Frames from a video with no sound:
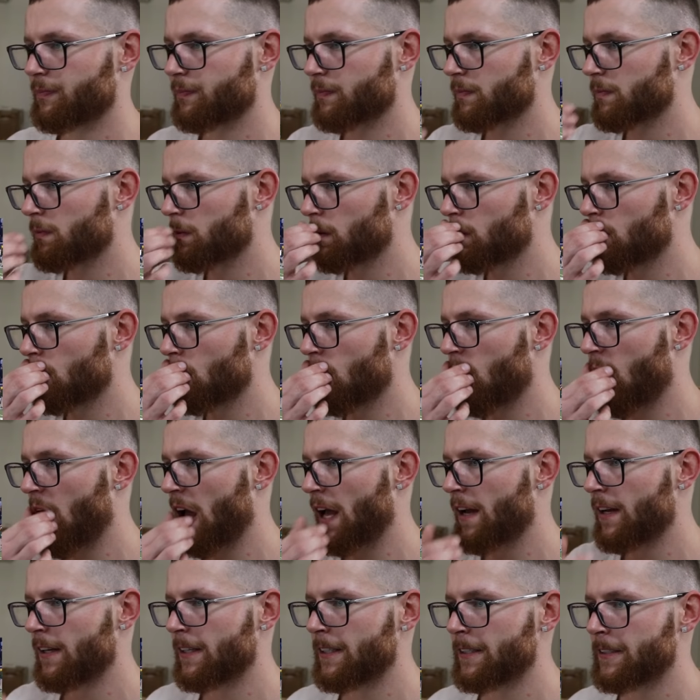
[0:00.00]
There's a
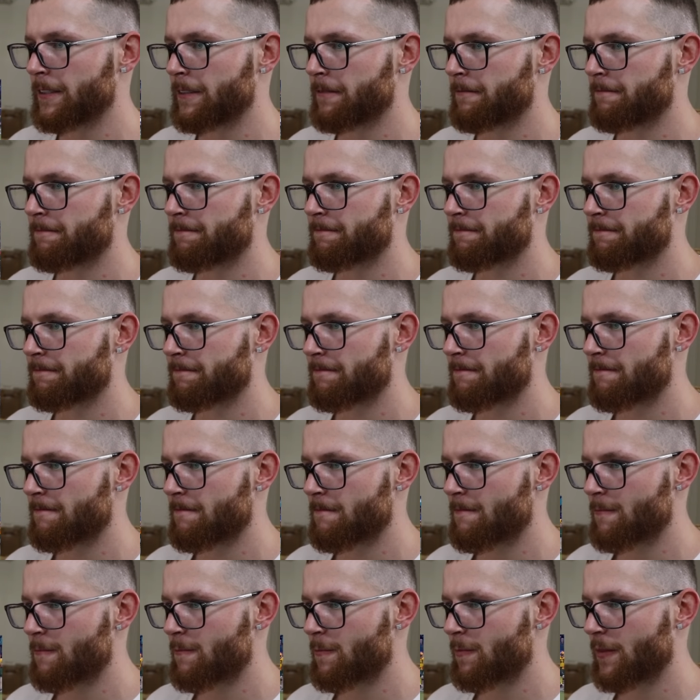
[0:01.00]
Lewis, the fullback,
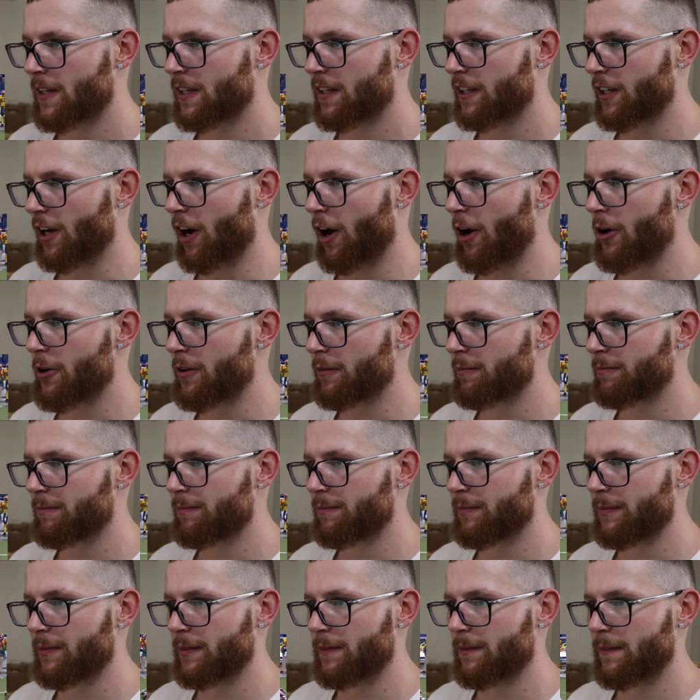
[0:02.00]
in there with Go.
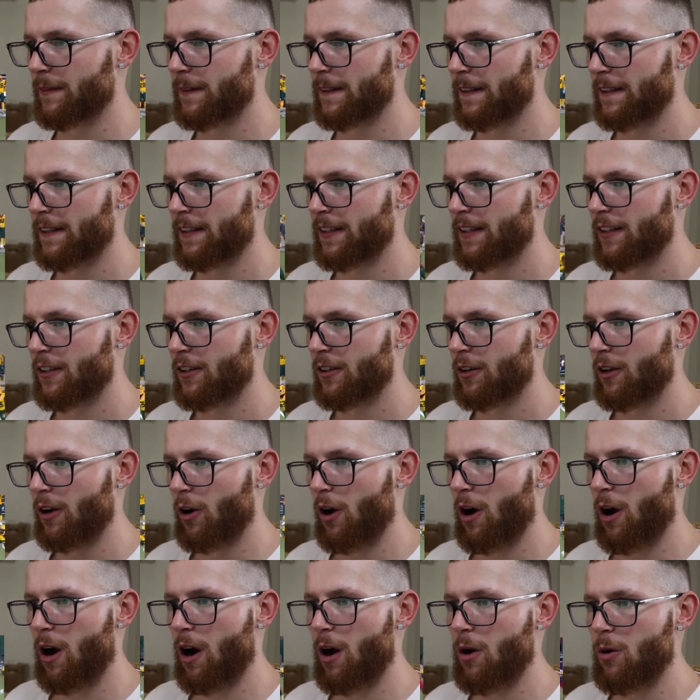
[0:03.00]
Field.
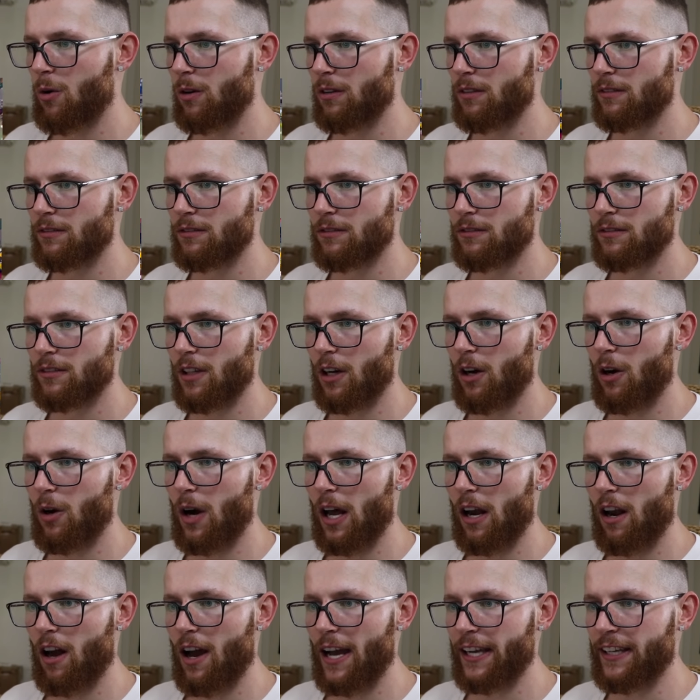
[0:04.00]
Oh, Stacey. Oh,
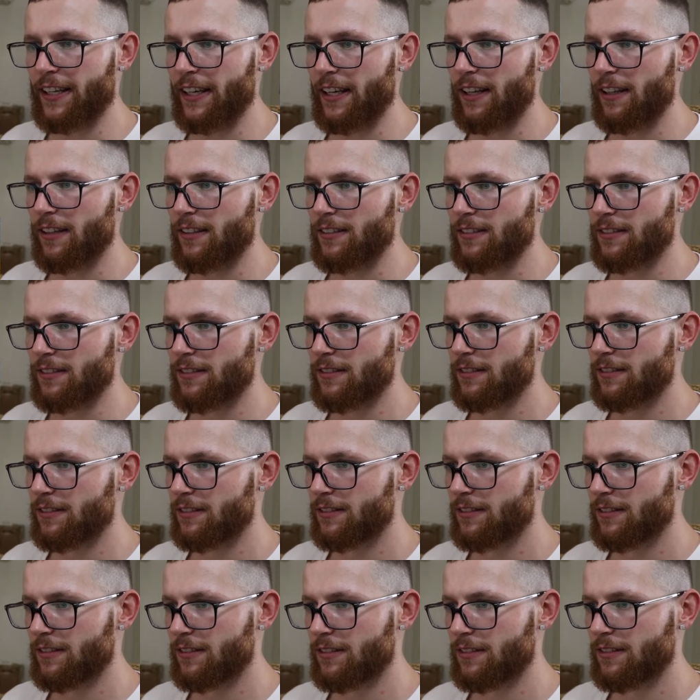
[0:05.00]
I like it. Nice
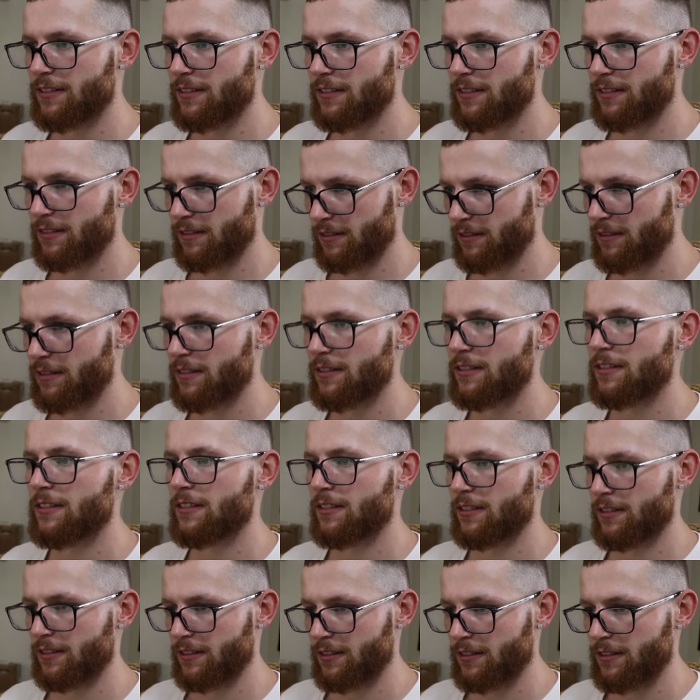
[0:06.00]
cut there.
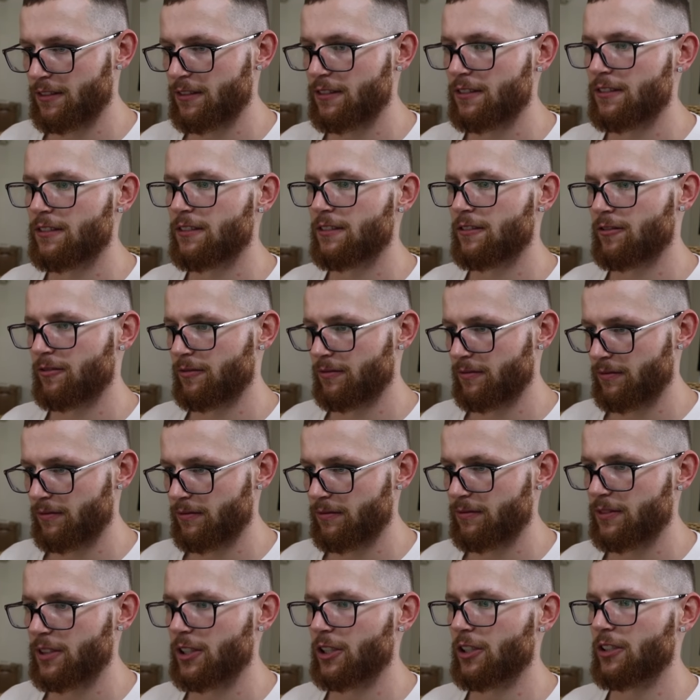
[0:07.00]
Stacey picks up
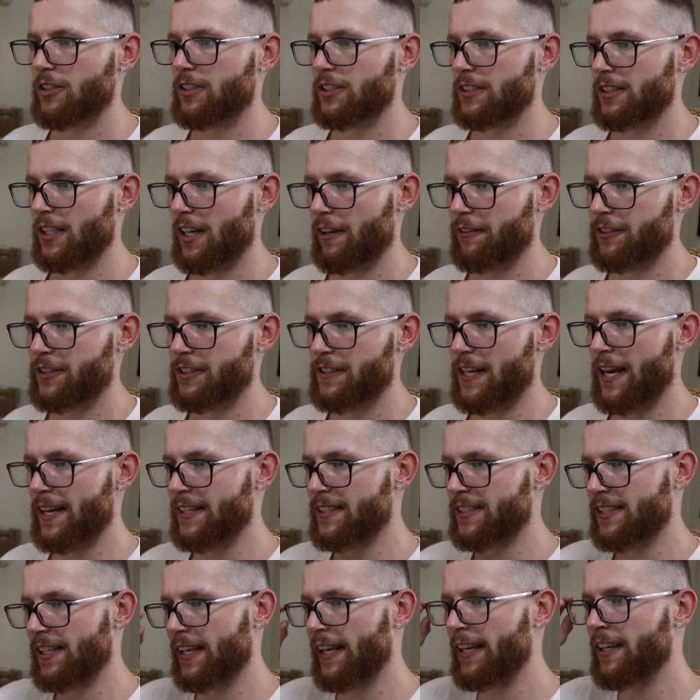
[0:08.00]
six. Good stuff,
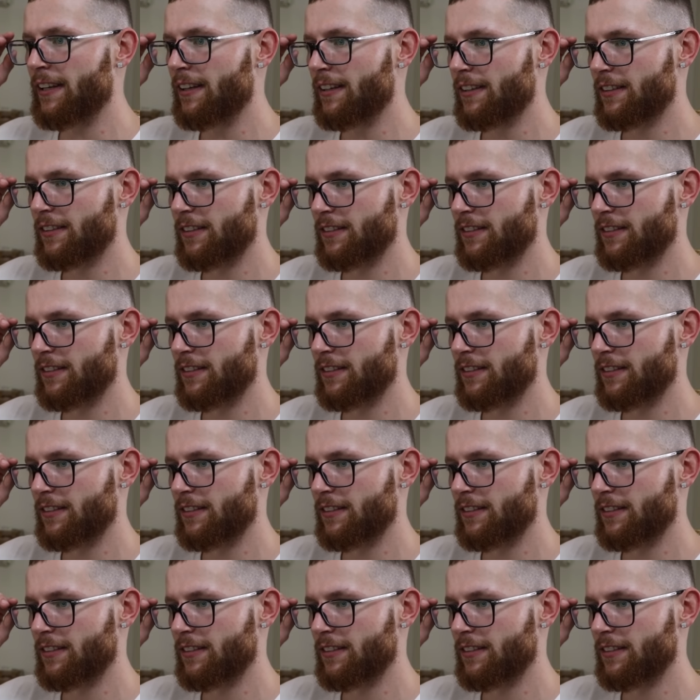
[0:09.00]
Stacey.